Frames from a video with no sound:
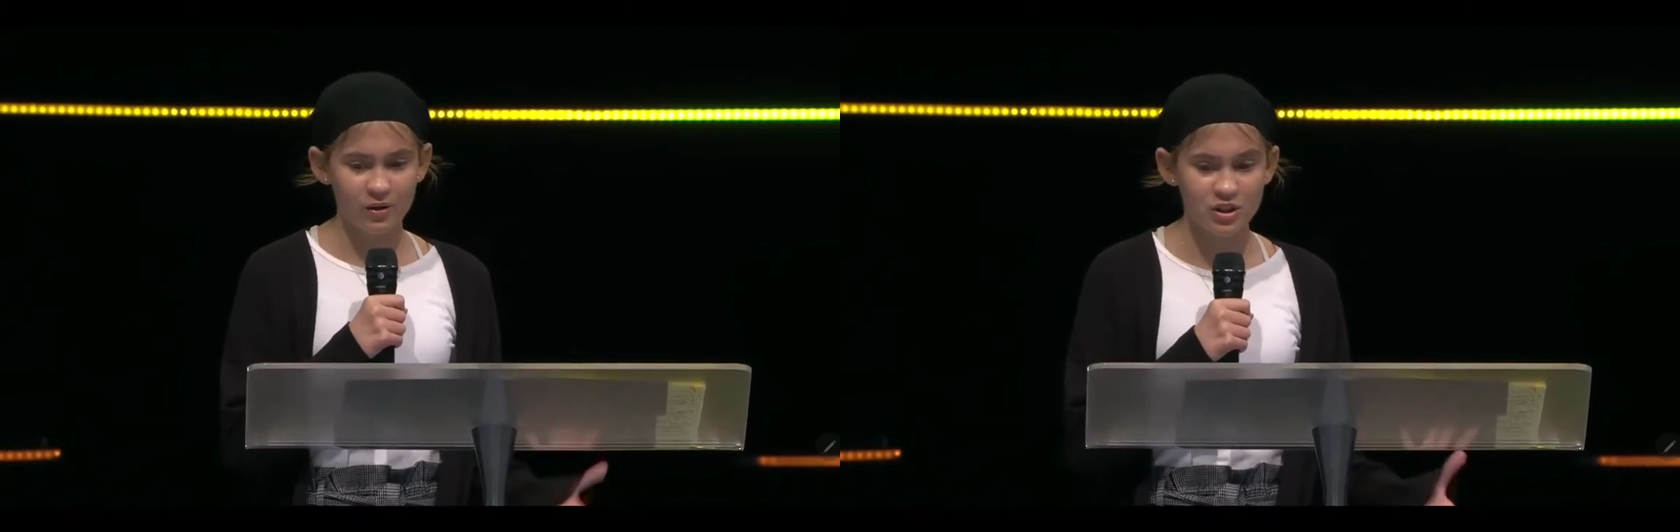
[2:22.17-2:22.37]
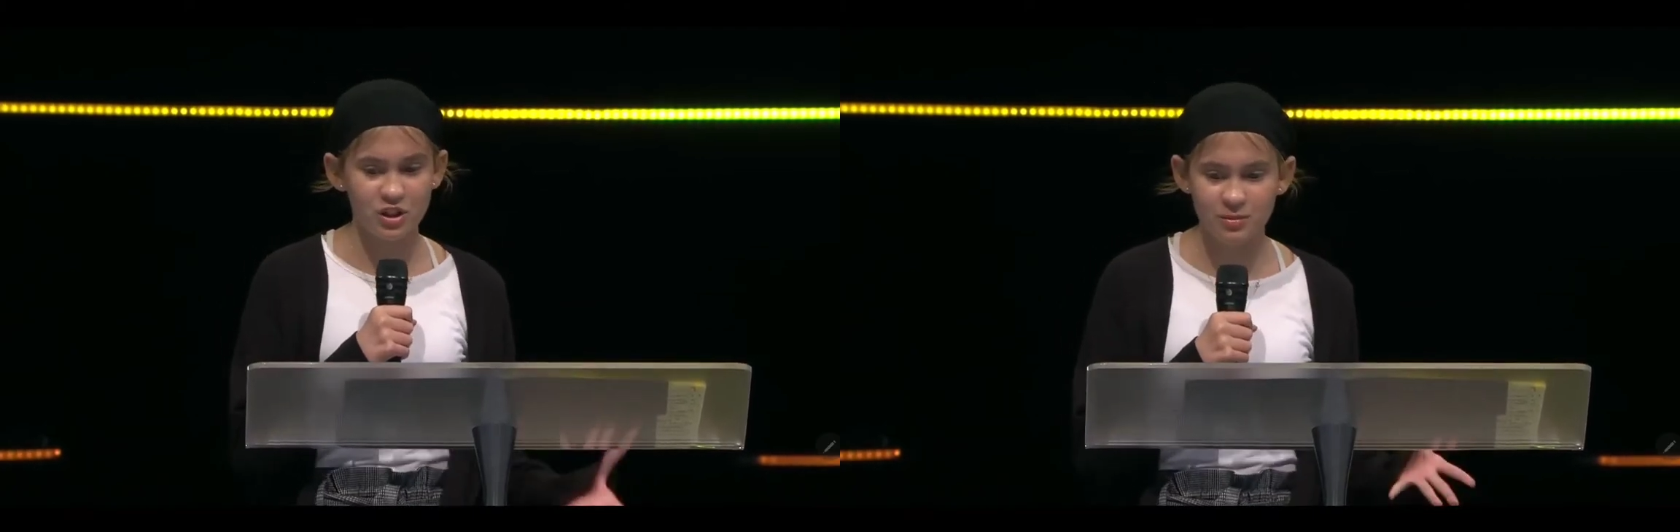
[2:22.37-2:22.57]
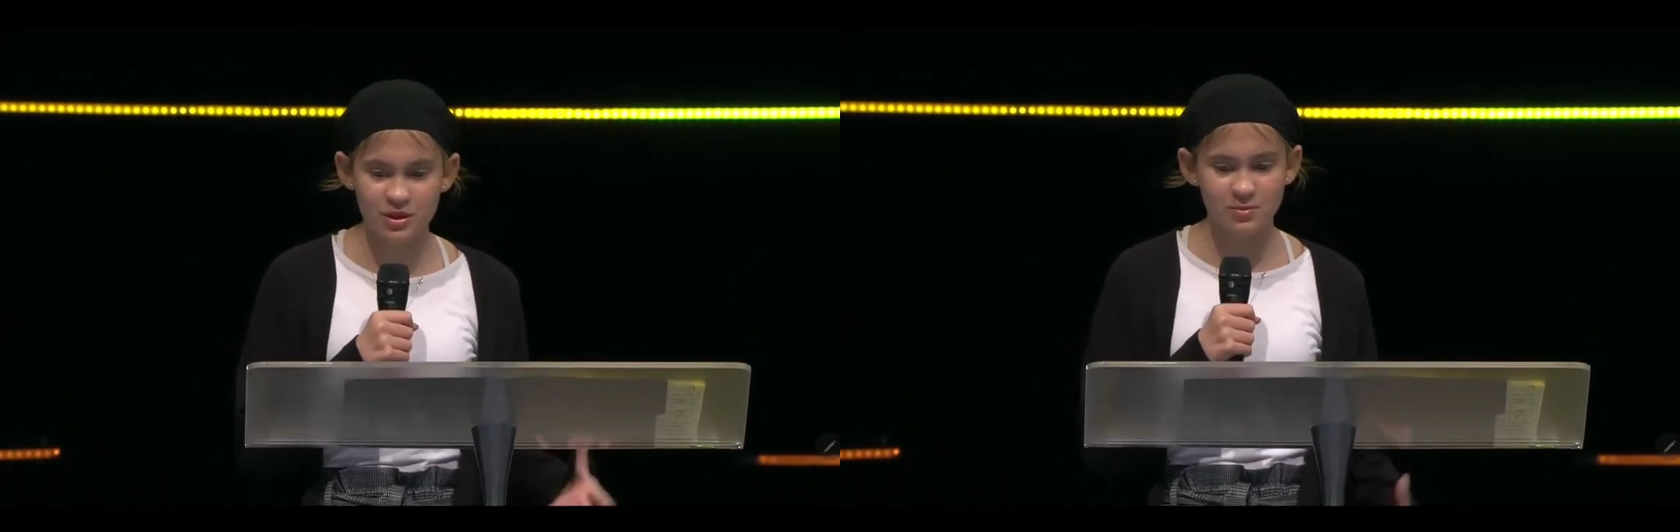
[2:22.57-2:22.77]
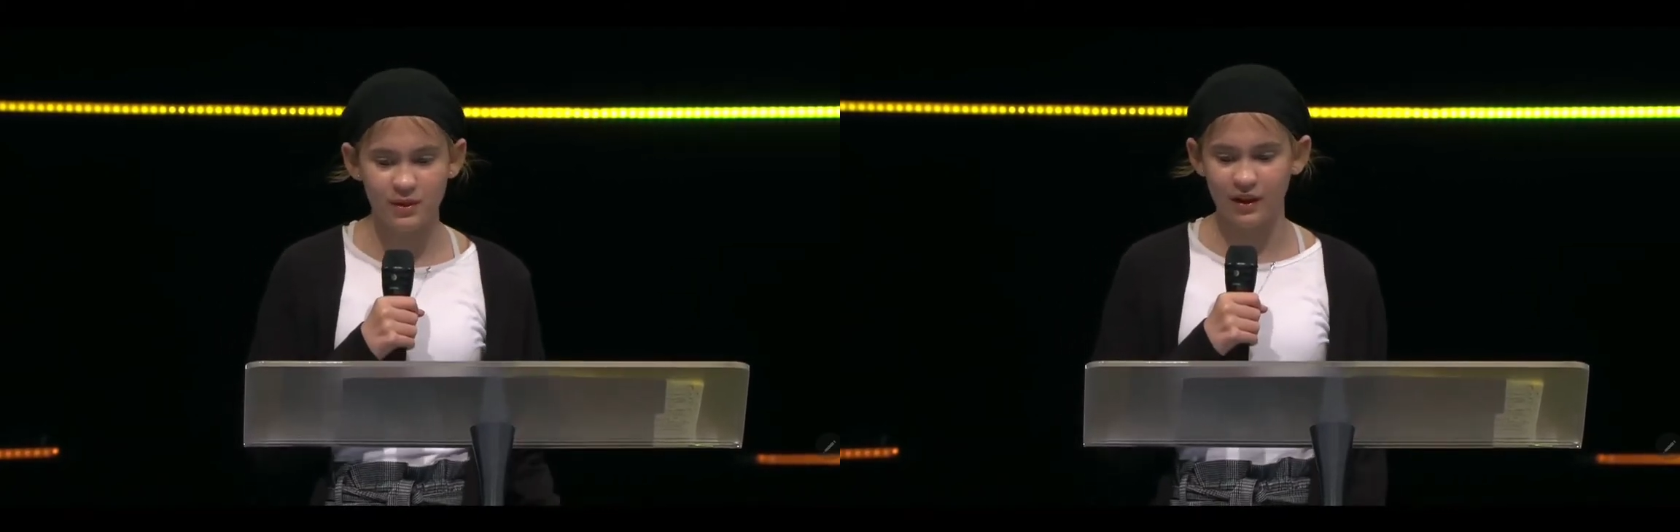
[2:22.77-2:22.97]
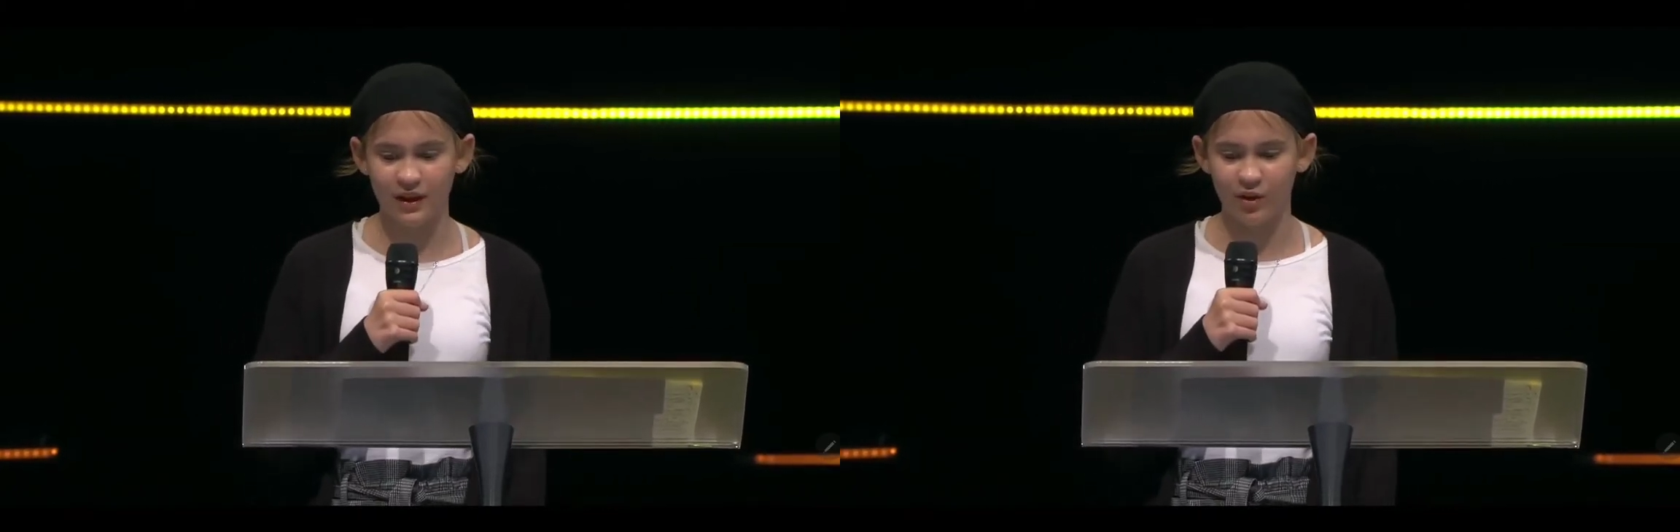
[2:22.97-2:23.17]
she must be
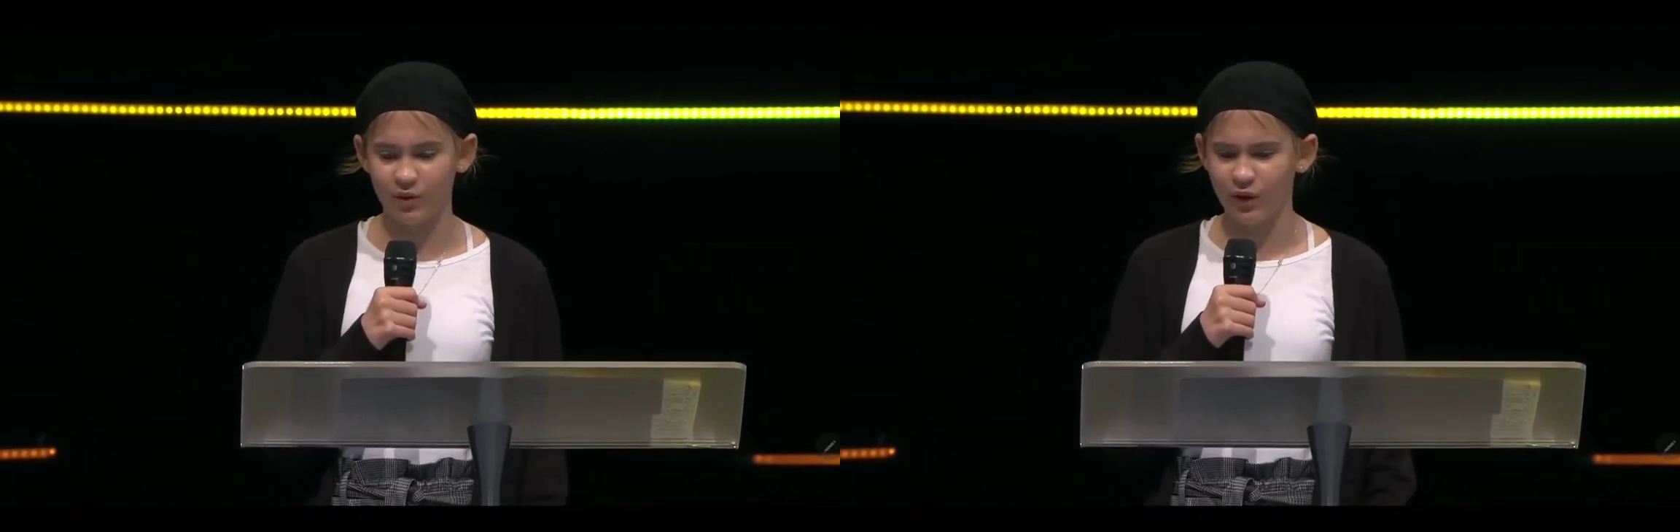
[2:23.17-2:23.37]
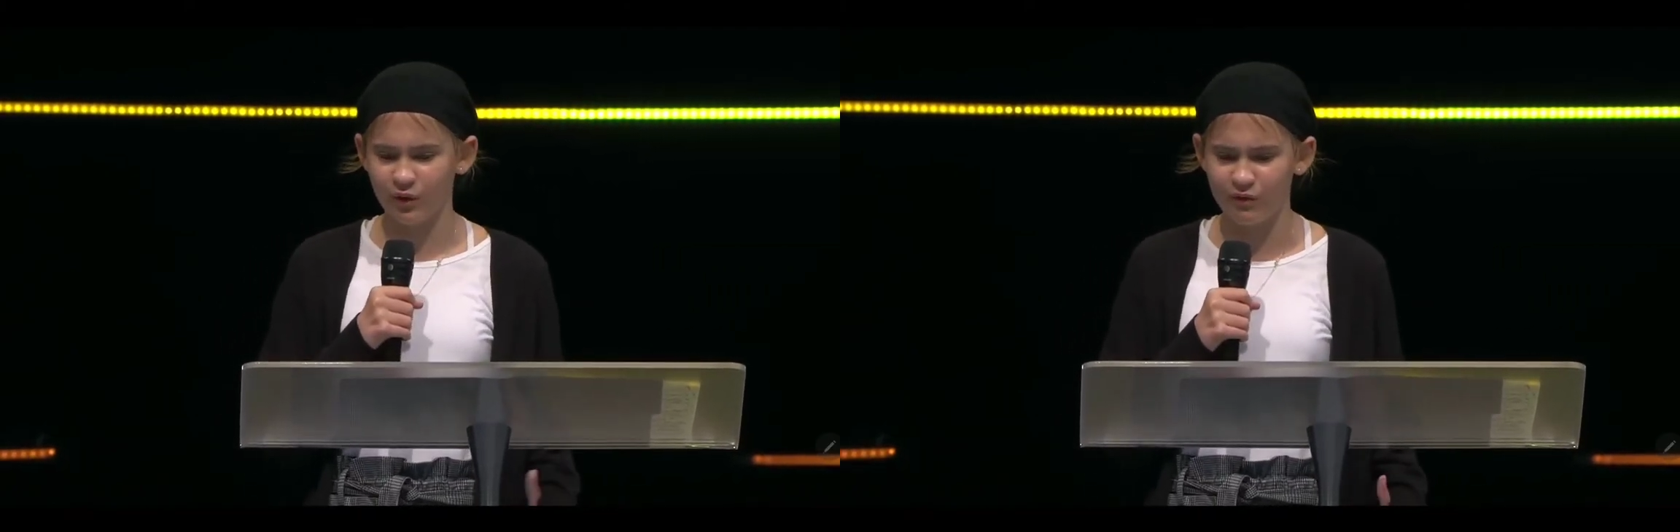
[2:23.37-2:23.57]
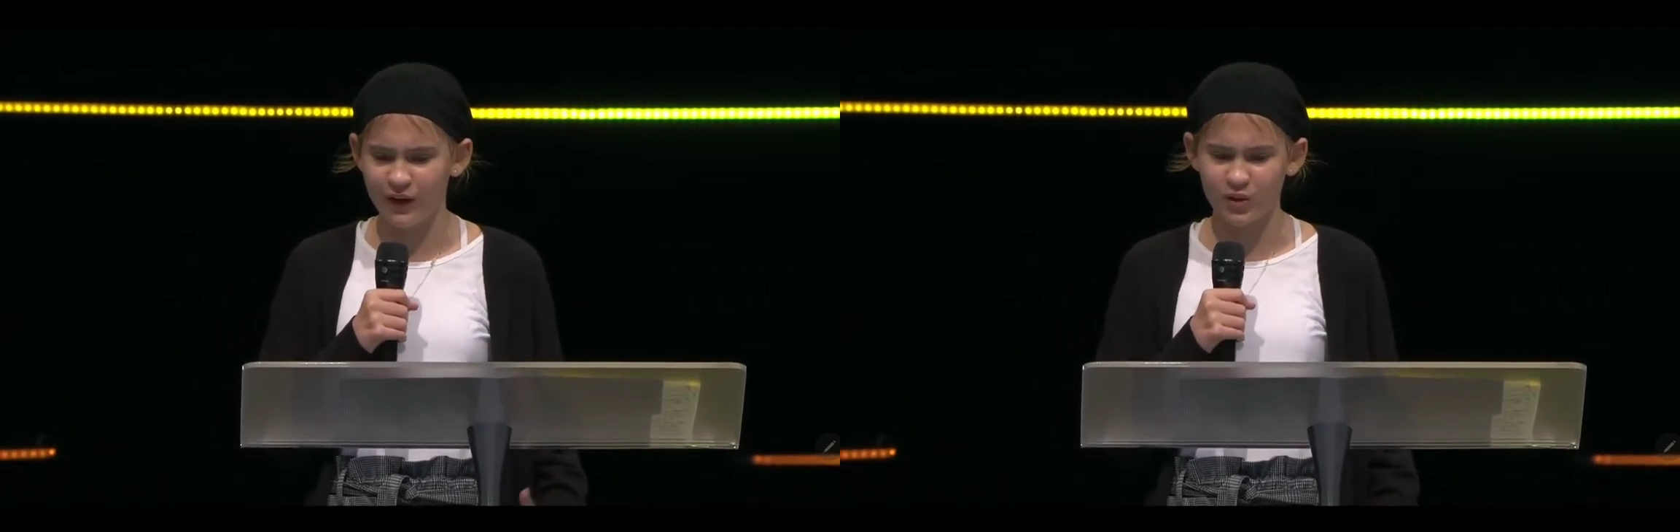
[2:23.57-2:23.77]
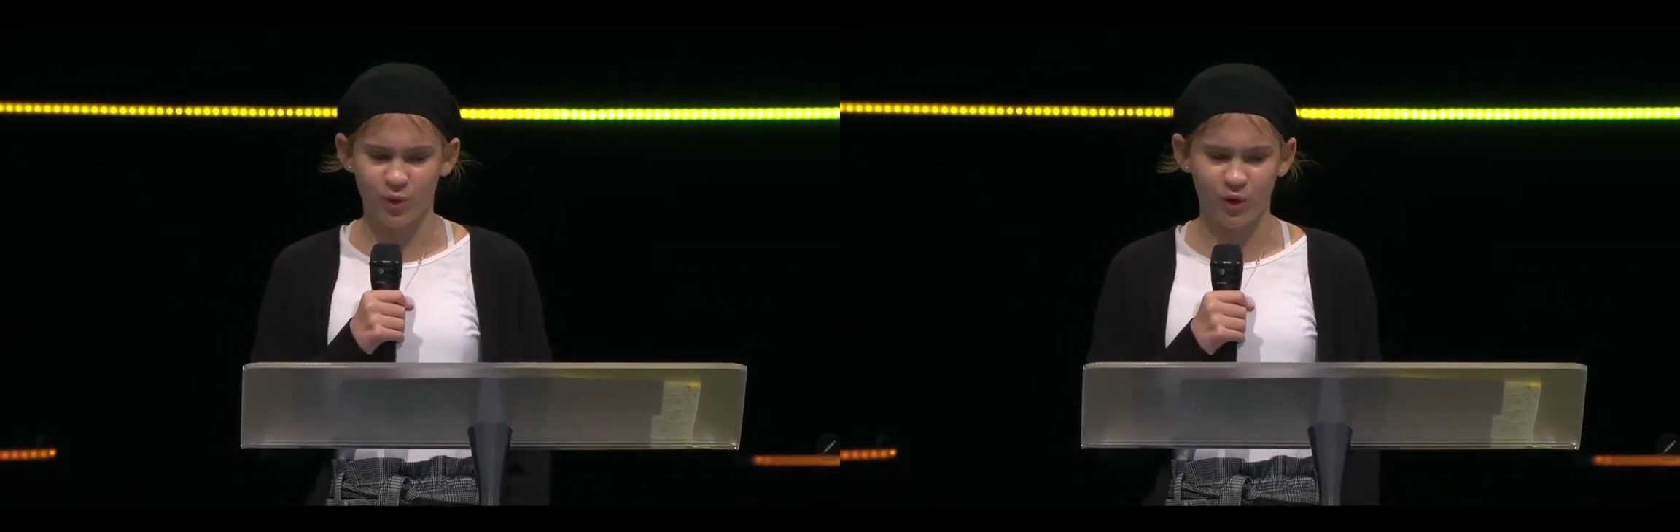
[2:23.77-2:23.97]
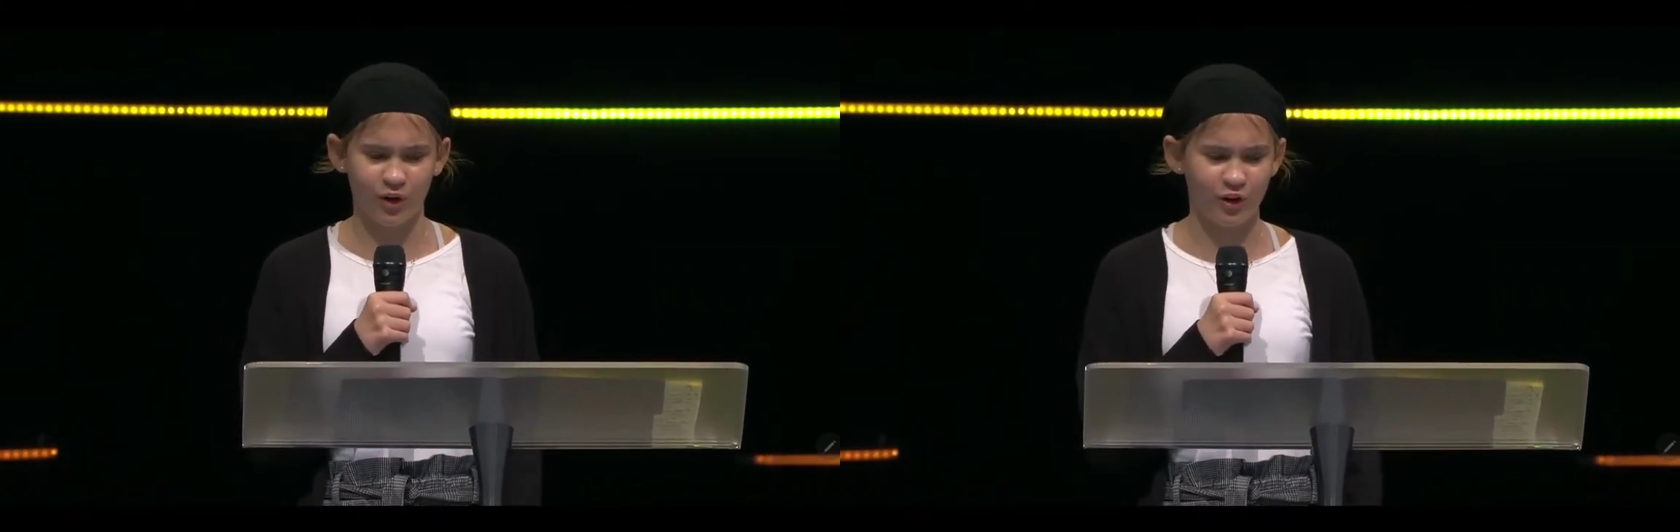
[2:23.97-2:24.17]
like a real faith
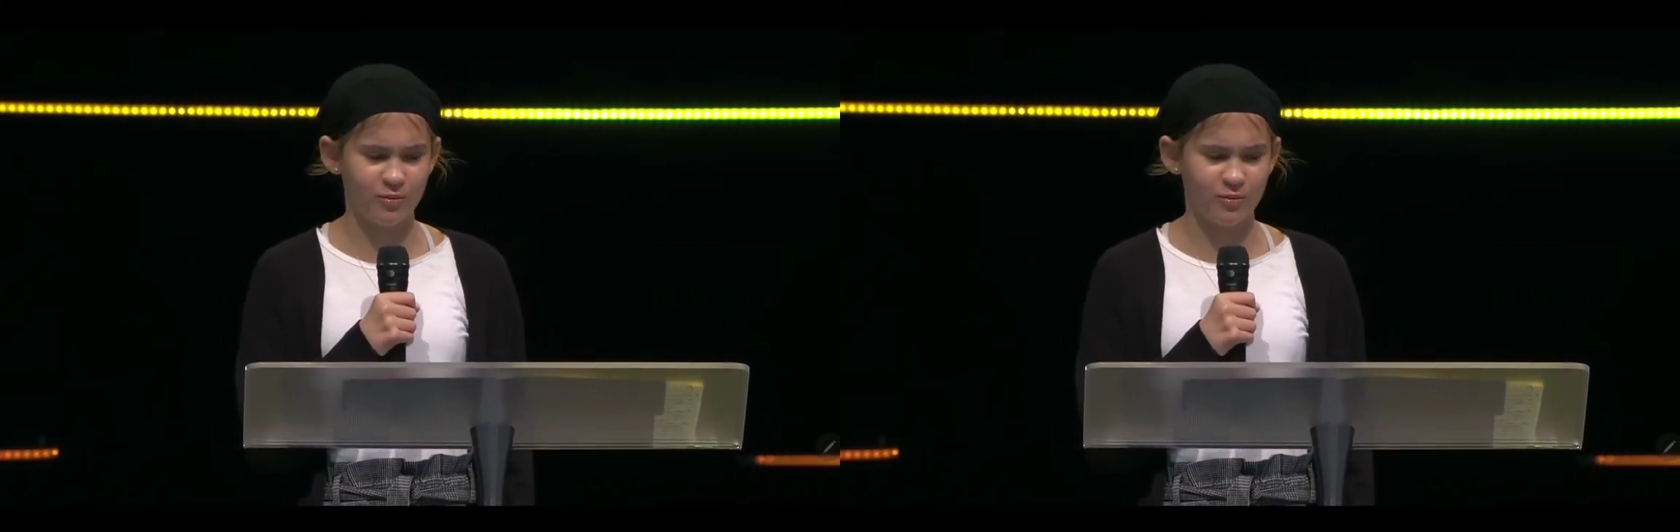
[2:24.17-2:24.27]
warrior.